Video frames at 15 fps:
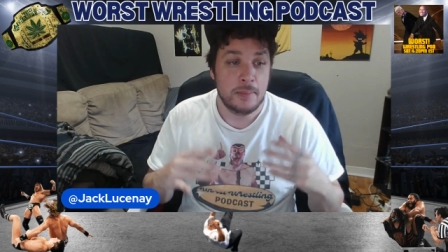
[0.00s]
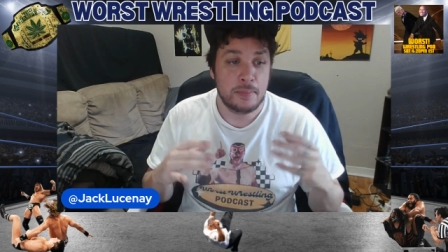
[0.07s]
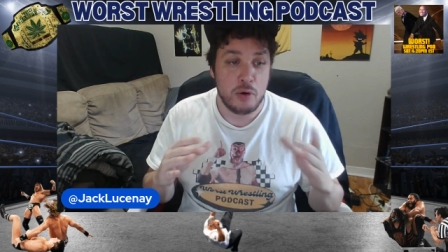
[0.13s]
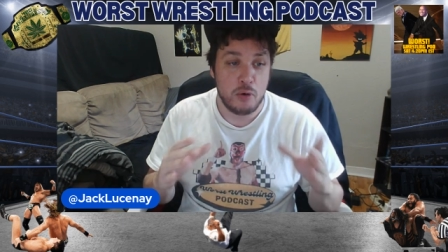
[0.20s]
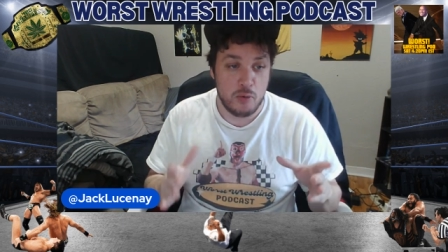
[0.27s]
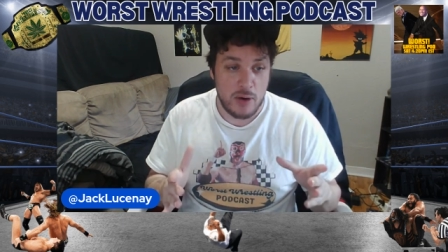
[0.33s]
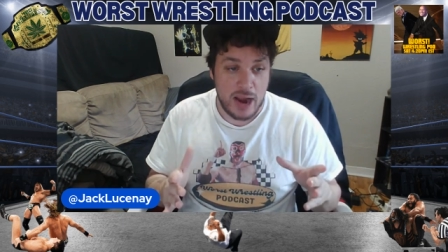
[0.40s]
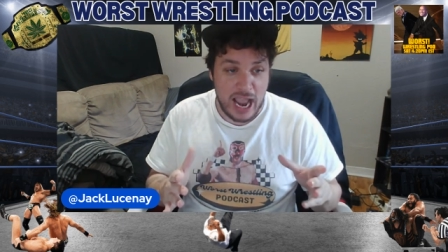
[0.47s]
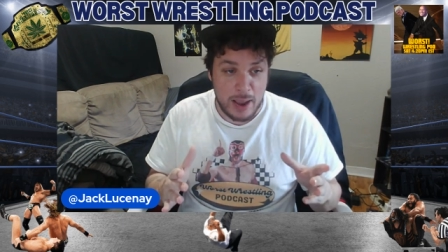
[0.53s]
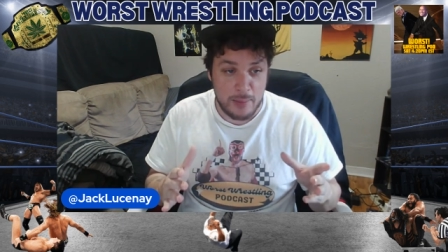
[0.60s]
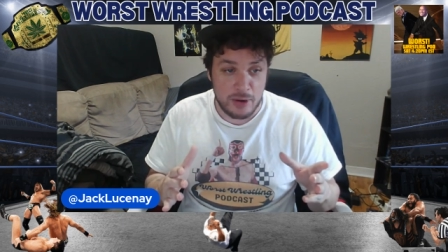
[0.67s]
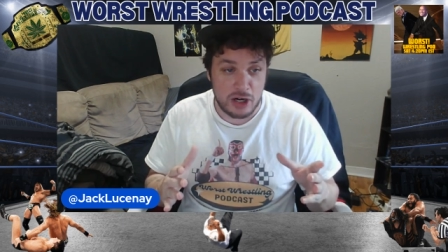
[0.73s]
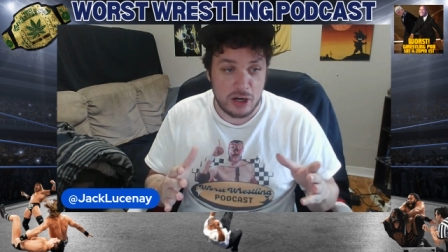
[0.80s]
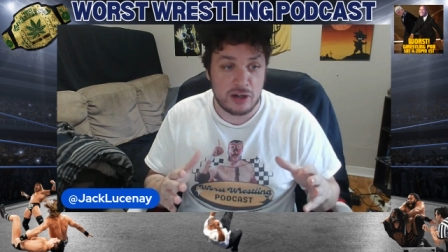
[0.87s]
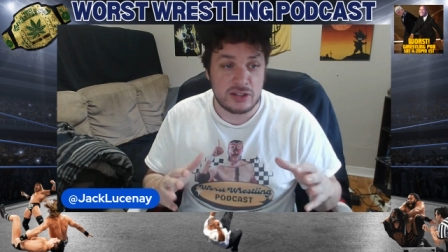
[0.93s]

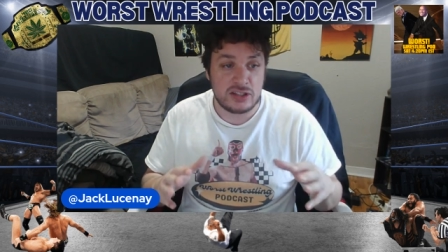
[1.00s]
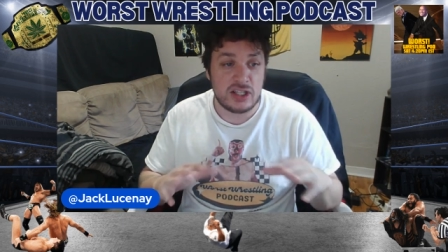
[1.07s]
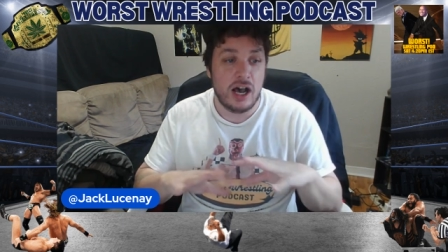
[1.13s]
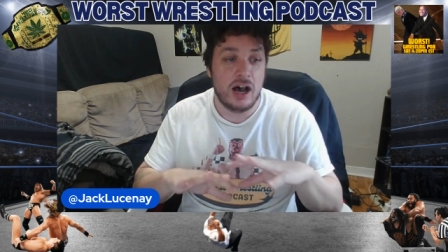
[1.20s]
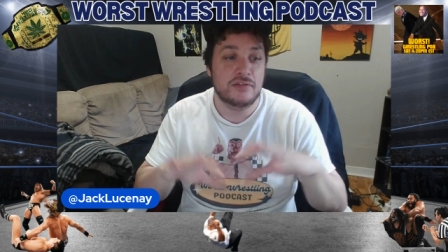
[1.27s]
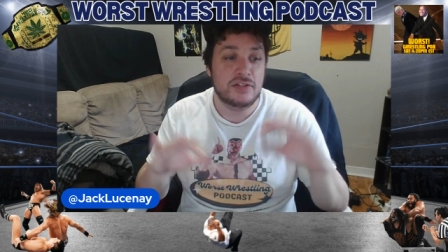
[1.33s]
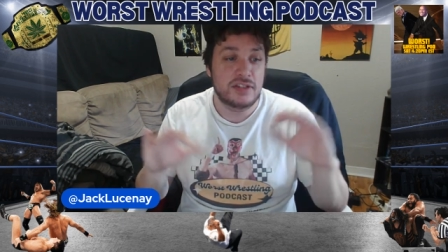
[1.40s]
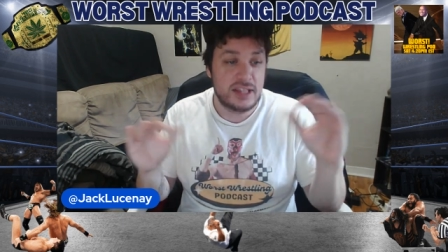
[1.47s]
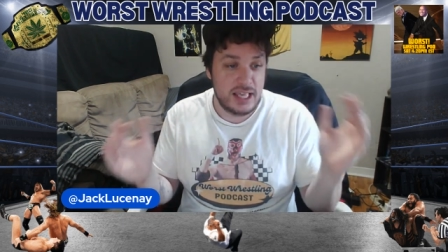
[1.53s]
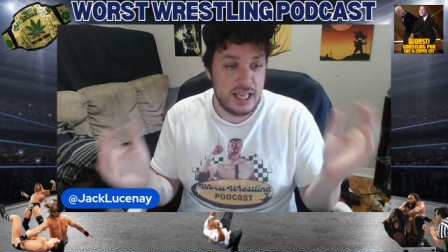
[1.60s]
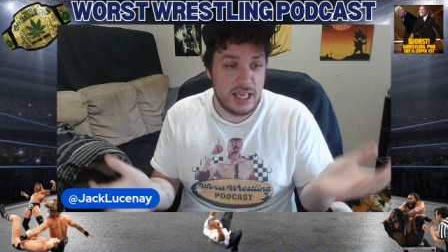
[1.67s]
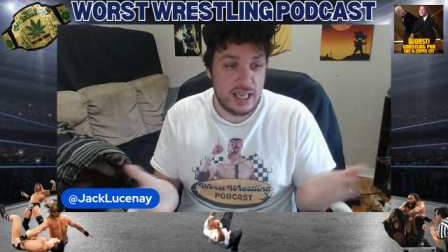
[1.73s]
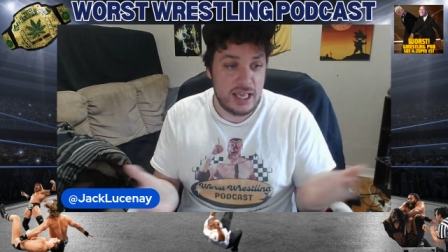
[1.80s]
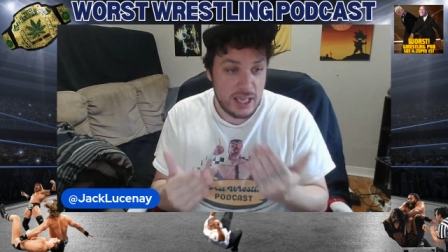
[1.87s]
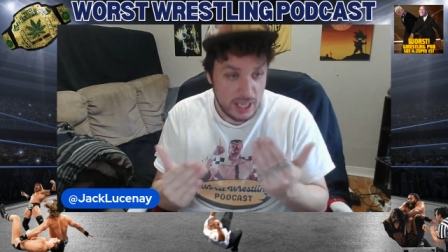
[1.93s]
parameters of
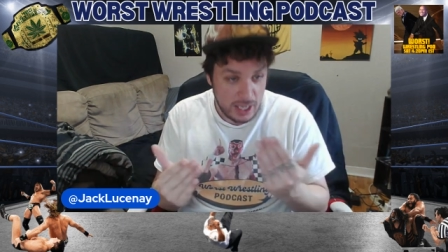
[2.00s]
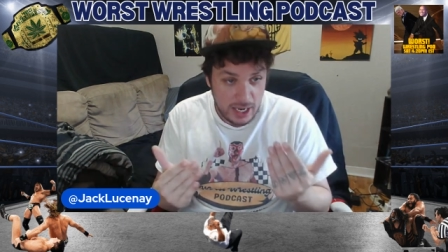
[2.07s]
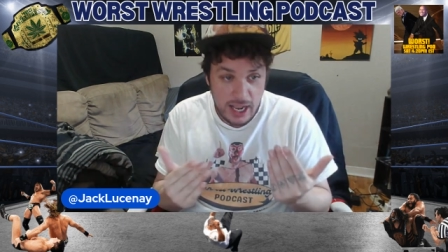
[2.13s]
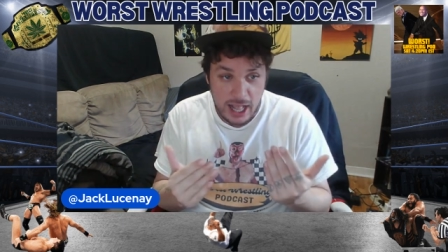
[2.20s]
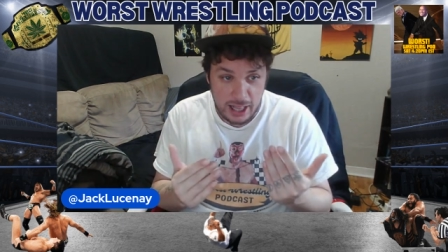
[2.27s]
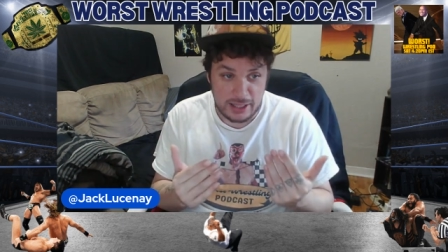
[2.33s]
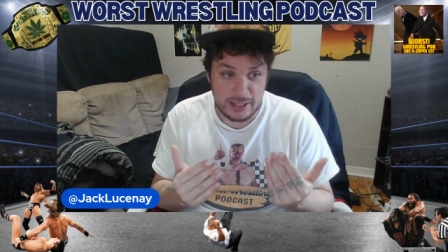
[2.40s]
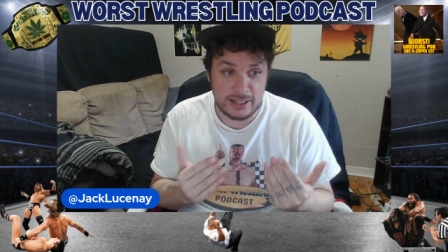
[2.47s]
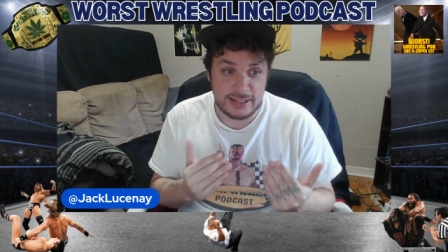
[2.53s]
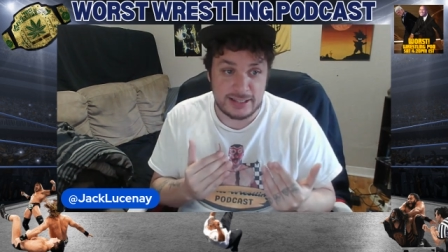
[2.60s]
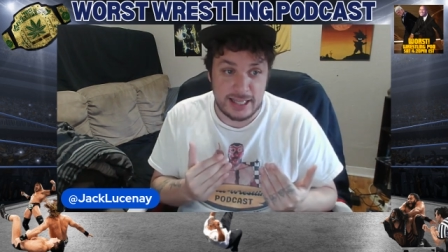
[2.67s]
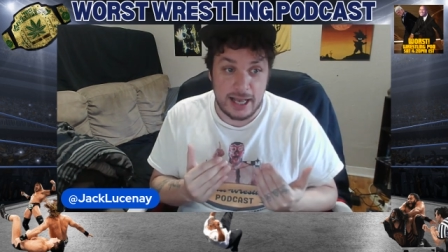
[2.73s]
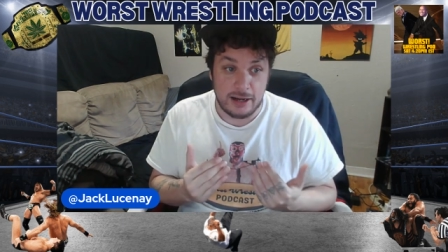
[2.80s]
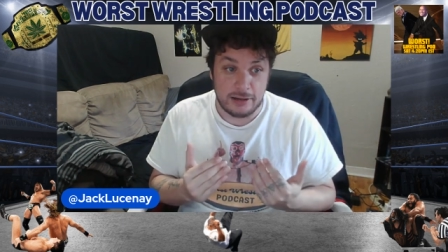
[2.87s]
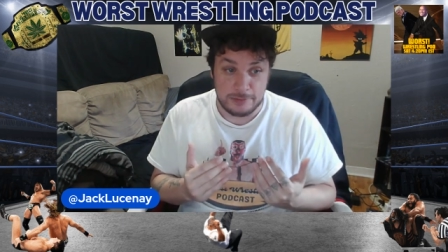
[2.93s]
the Hell in a
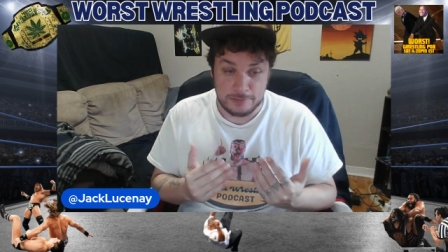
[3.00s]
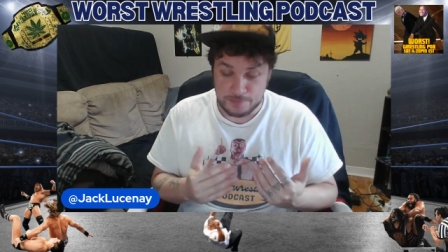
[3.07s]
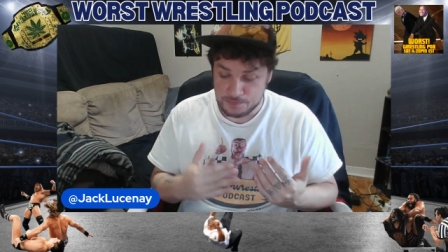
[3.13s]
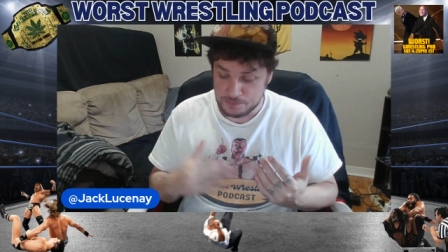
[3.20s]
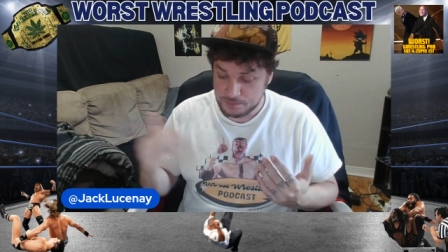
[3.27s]
Cell.